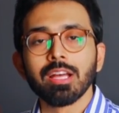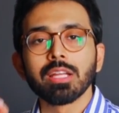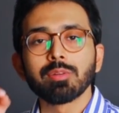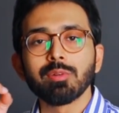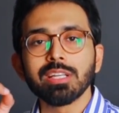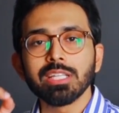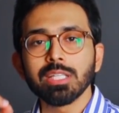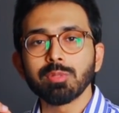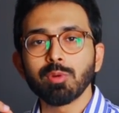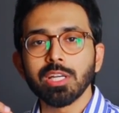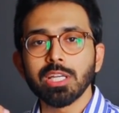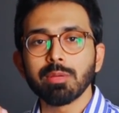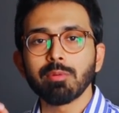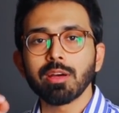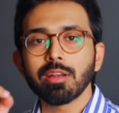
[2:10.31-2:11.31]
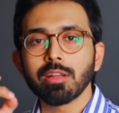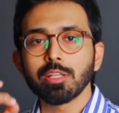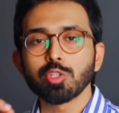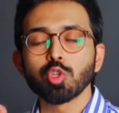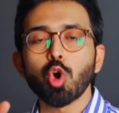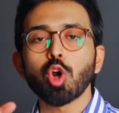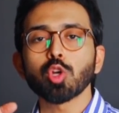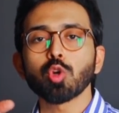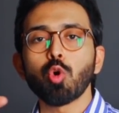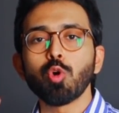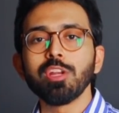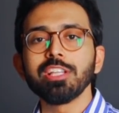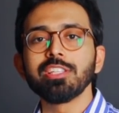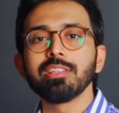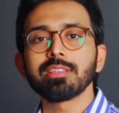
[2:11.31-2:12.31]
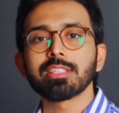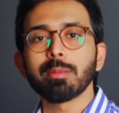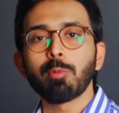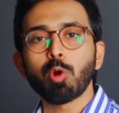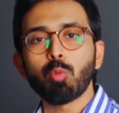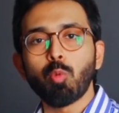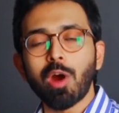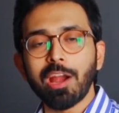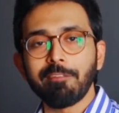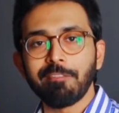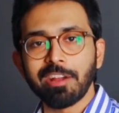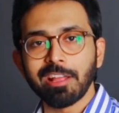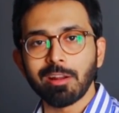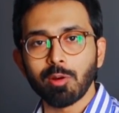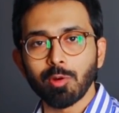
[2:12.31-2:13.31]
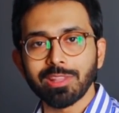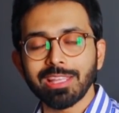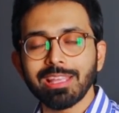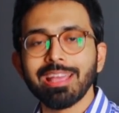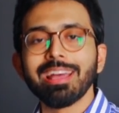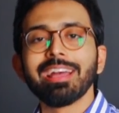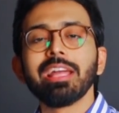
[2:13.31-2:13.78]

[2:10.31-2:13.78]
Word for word: 2021 is not only just about wide fitting clothing,